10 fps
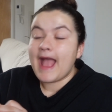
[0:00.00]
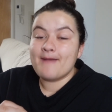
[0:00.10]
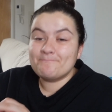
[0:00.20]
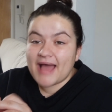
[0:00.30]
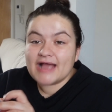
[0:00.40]

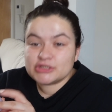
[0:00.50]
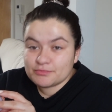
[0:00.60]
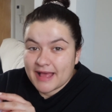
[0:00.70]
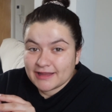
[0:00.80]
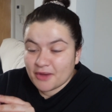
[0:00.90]
and
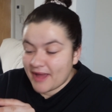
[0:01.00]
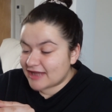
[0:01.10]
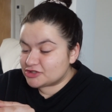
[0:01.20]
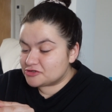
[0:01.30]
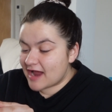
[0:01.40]
Marshmallow
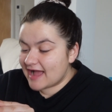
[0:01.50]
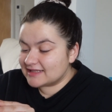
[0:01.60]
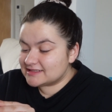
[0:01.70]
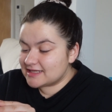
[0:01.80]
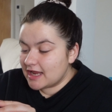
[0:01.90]

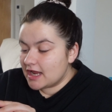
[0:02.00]
Extract.